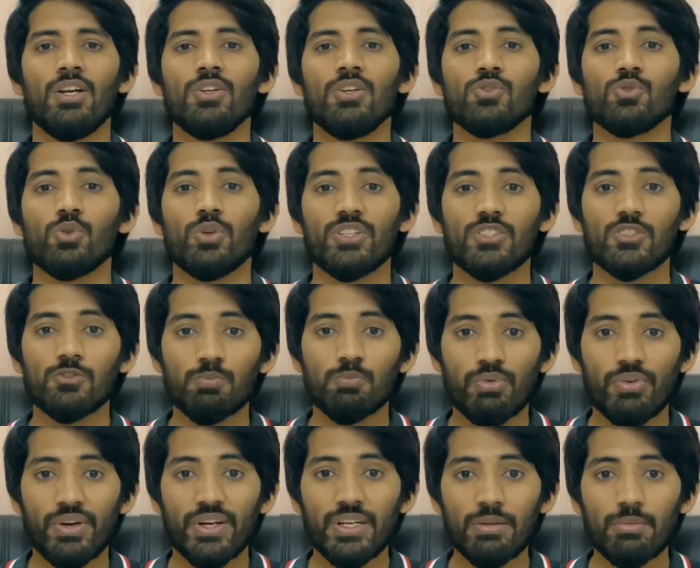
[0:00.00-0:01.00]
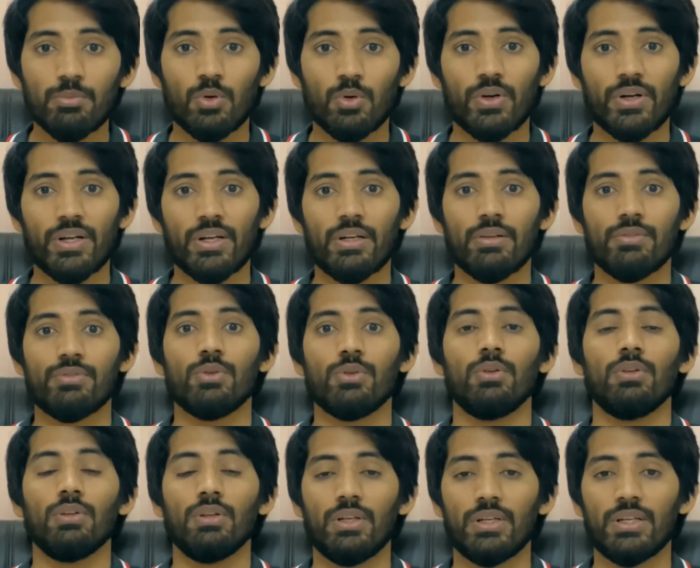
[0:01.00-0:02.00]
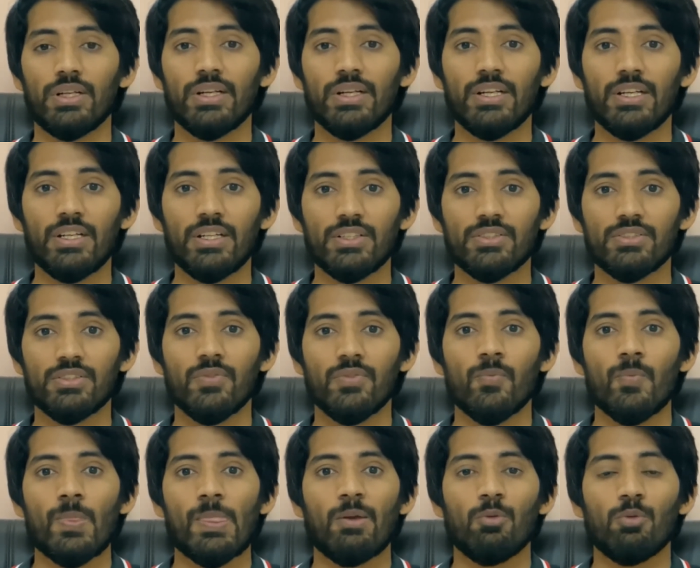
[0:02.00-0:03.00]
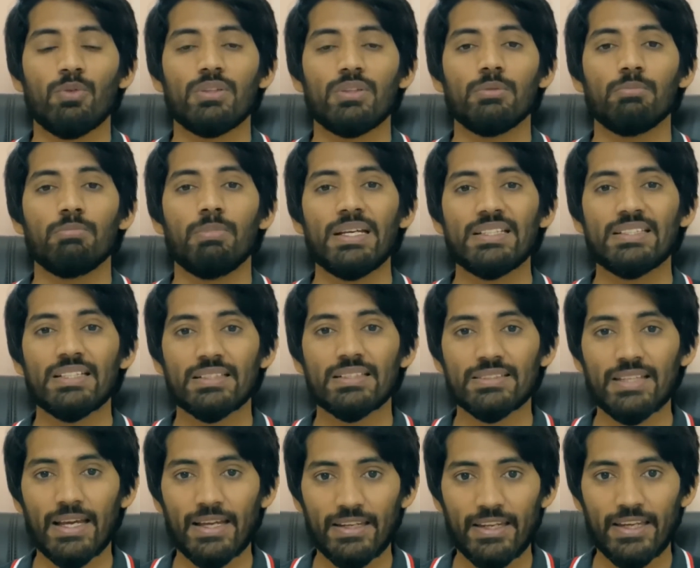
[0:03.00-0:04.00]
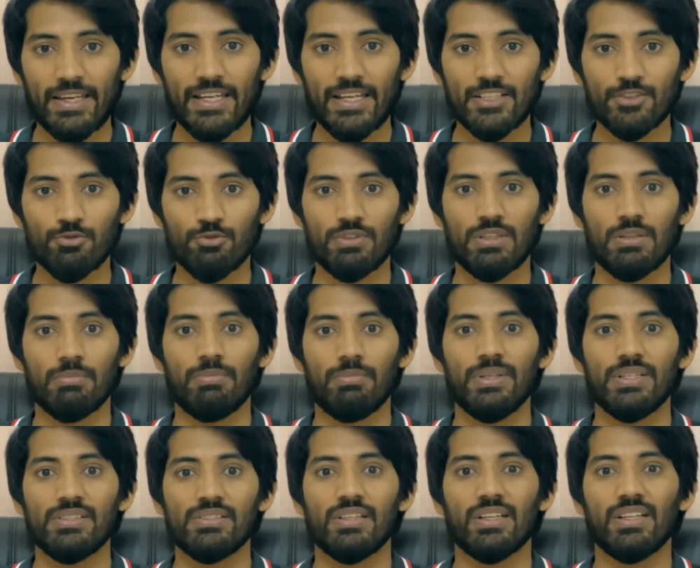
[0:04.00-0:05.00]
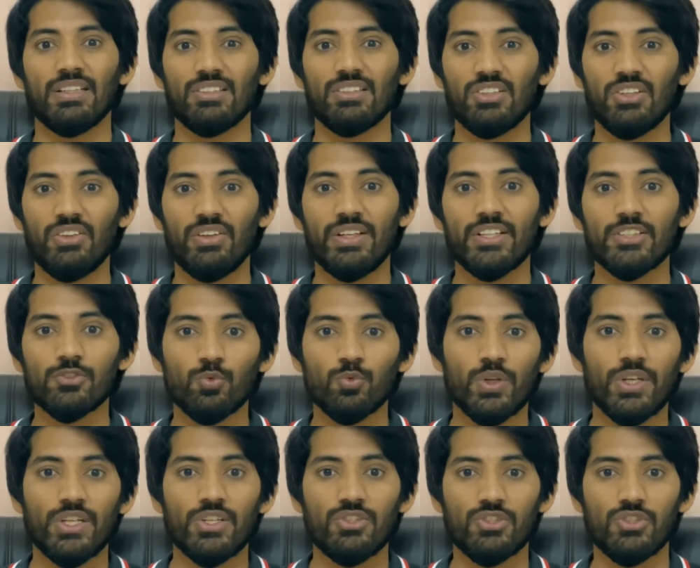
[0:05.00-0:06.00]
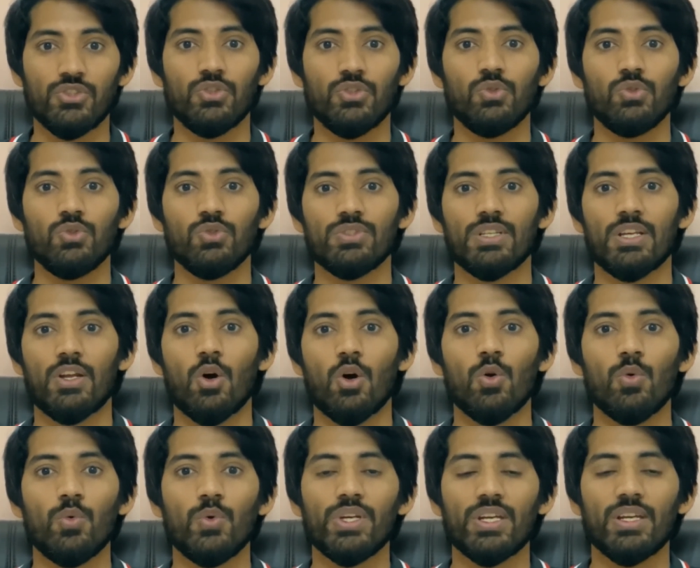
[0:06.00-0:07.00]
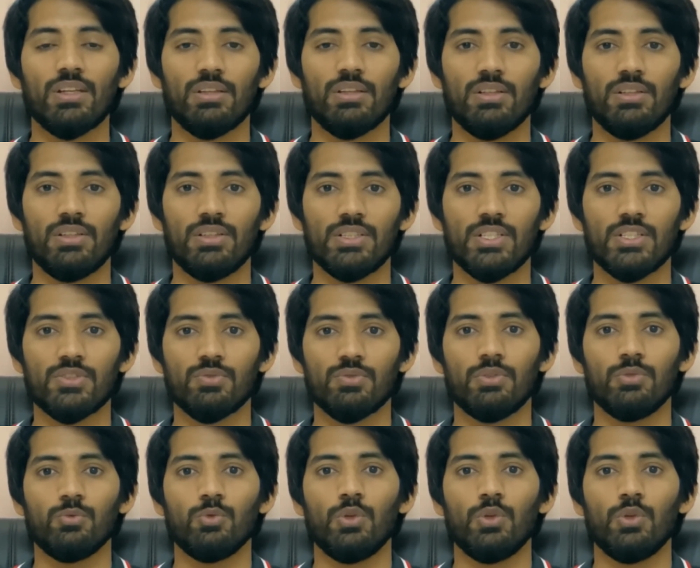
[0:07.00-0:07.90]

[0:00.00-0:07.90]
So it is pretty important if you learn it with the basic techniques, with the basic ingredients we need to use, that how we can learn this one.